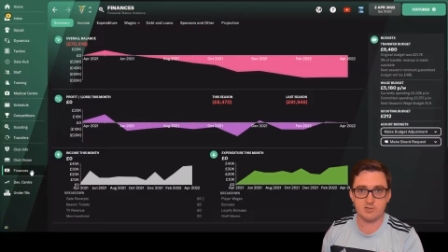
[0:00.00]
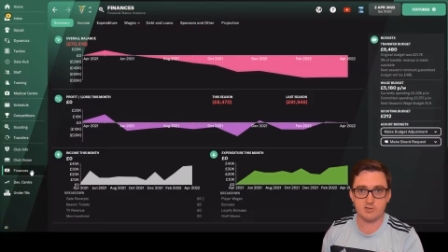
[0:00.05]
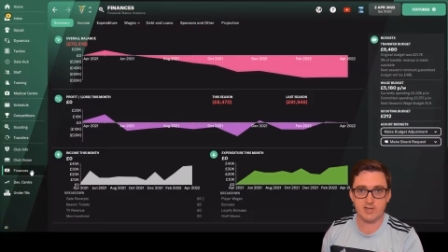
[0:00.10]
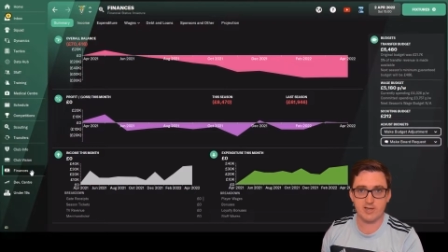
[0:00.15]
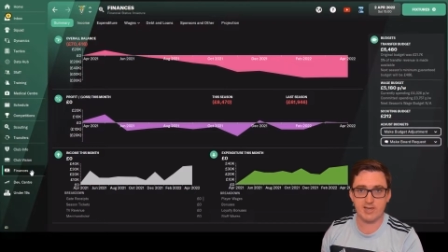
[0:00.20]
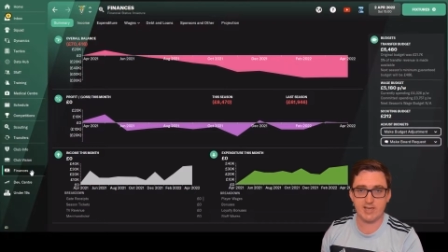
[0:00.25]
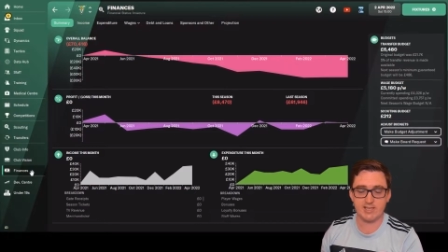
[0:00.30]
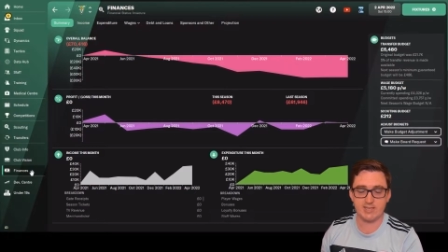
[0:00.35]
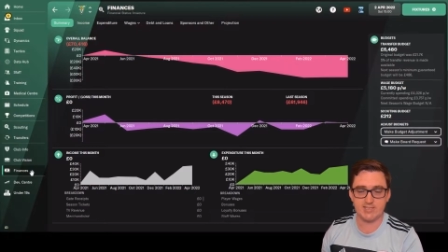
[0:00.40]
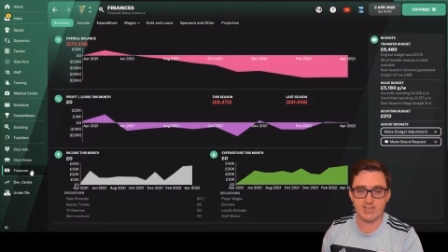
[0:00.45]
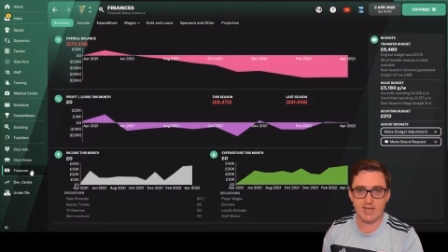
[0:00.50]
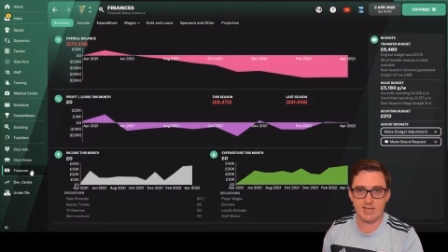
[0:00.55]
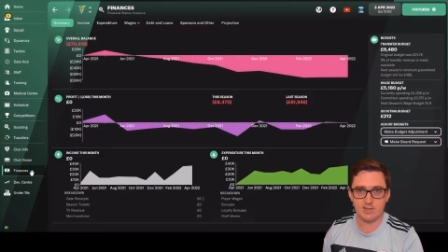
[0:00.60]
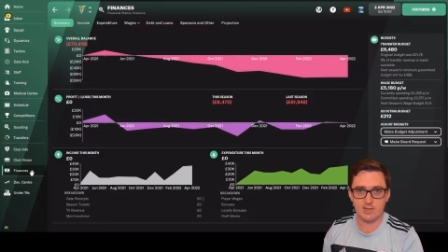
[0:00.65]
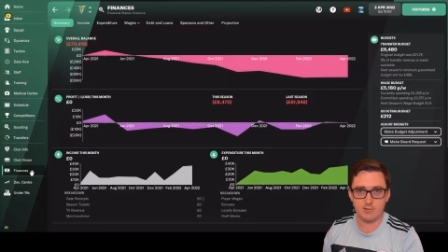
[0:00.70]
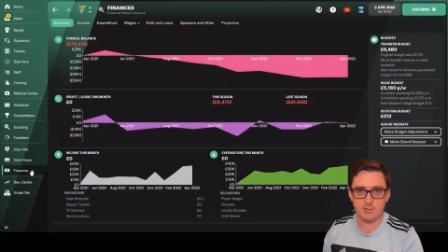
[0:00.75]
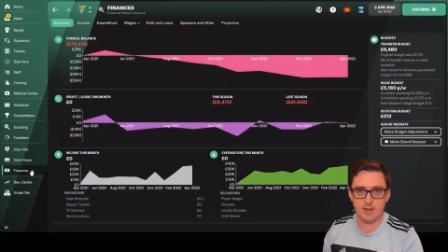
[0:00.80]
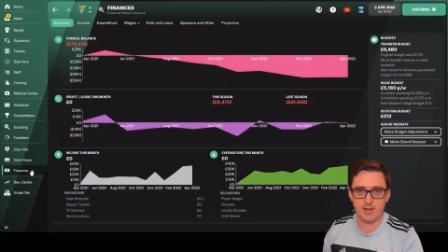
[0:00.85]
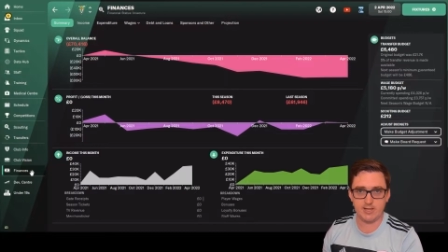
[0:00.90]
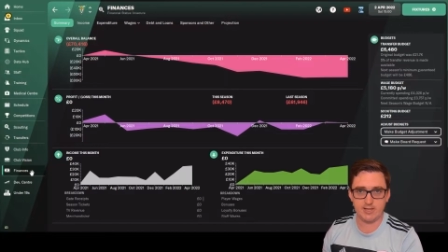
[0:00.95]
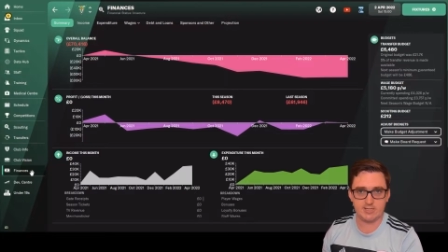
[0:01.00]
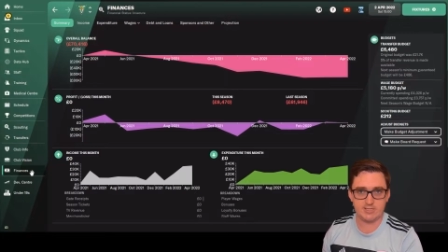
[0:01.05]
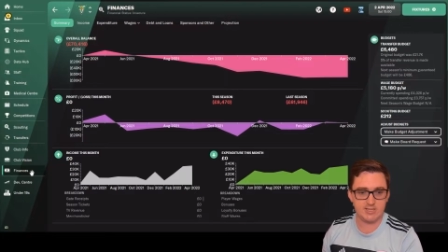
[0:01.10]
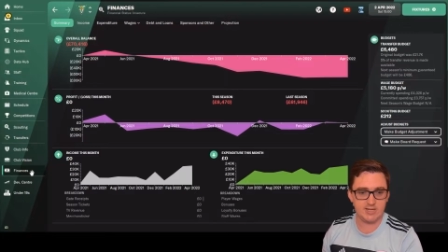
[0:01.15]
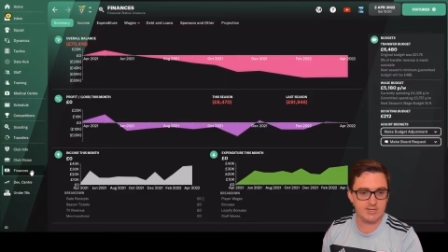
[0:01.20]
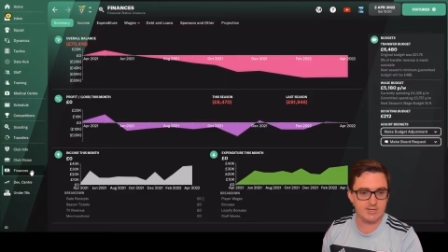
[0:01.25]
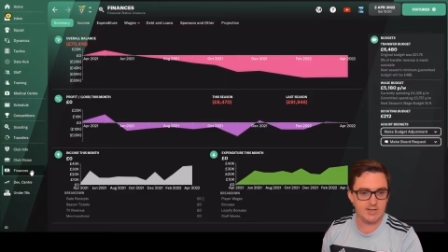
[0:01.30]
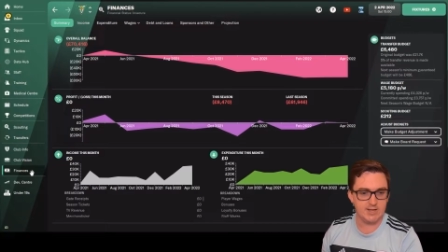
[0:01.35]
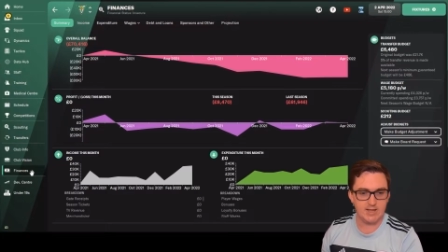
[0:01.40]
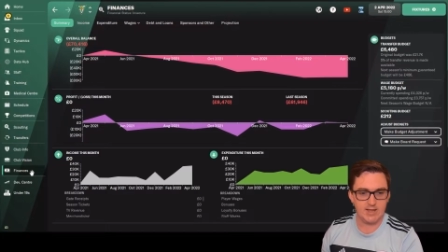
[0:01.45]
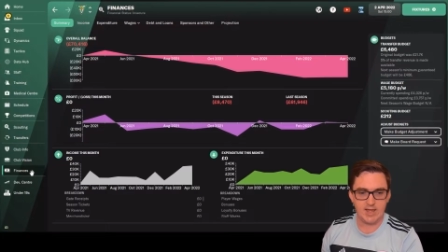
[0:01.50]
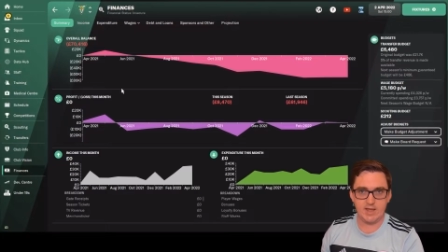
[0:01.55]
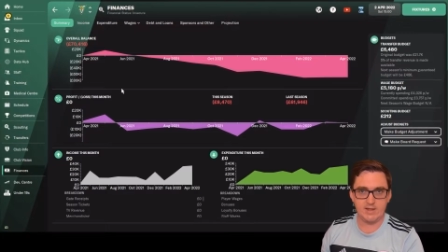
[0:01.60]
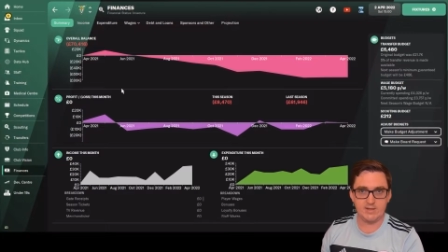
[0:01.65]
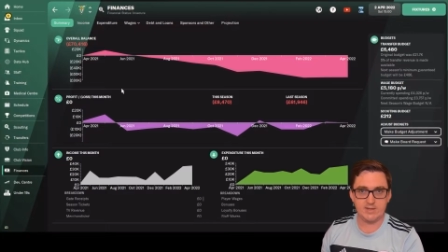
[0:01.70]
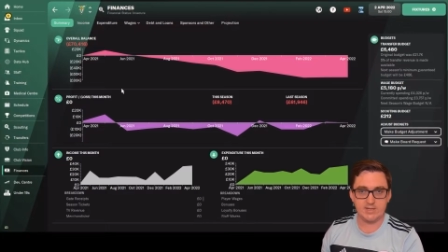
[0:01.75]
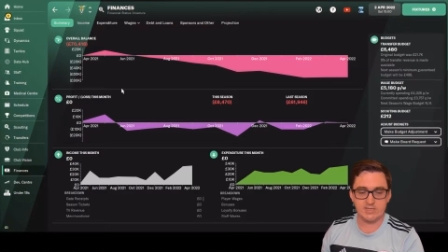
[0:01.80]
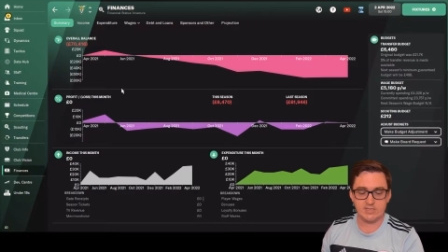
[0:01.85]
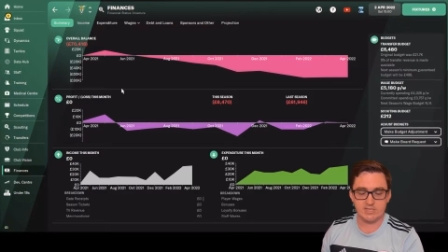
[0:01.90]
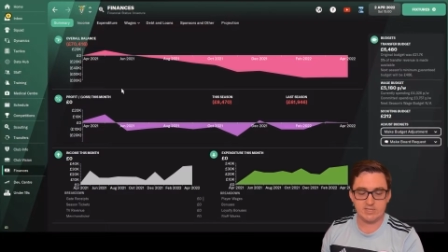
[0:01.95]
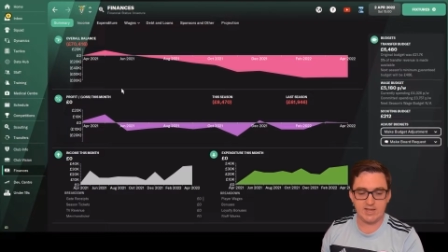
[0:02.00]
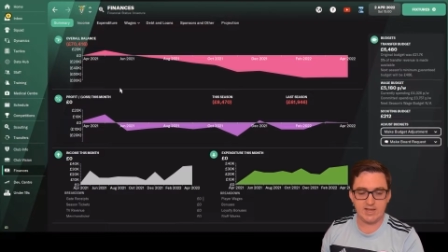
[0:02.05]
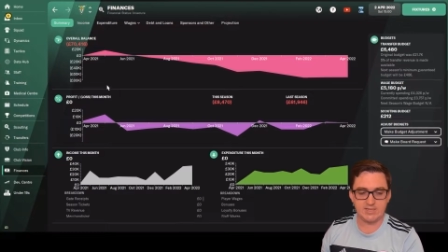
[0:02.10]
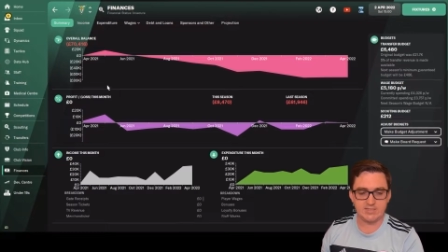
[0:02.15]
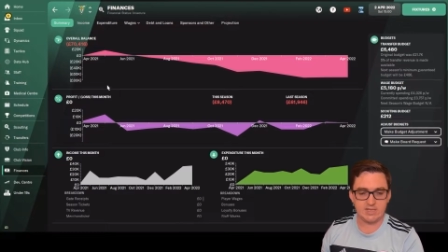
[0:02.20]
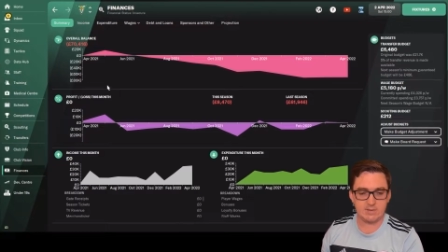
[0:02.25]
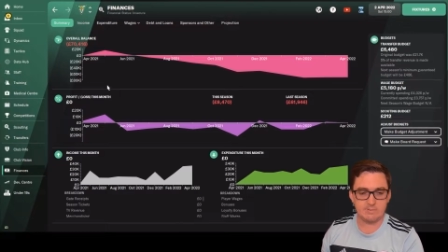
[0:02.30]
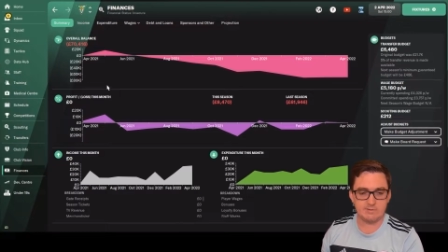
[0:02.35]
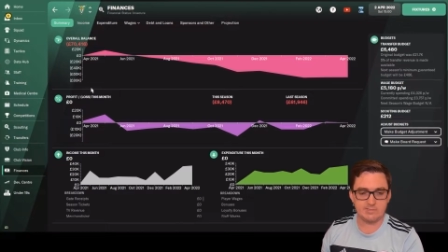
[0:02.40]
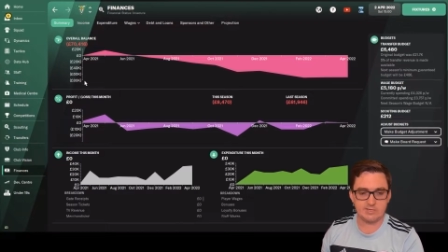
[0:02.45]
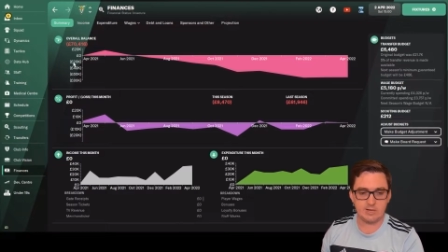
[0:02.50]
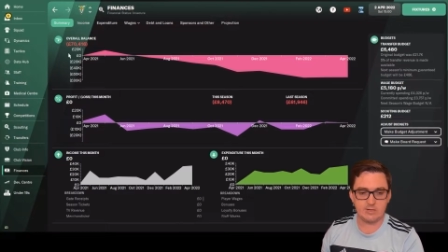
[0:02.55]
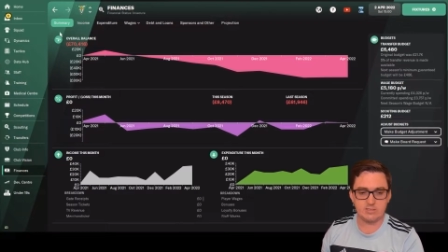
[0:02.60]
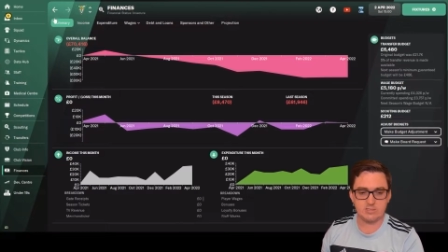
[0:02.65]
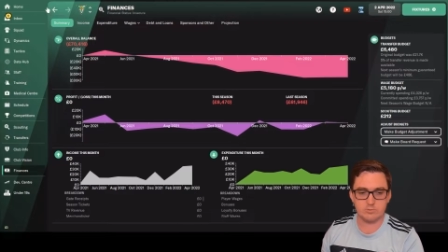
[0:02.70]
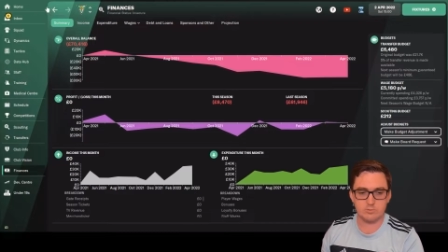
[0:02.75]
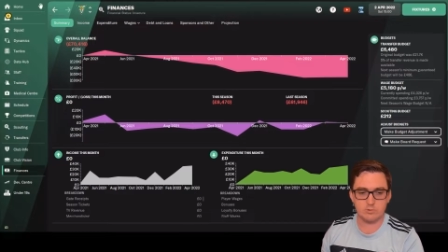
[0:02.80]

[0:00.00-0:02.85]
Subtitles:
is looking exactly like it did in yesterday's episode,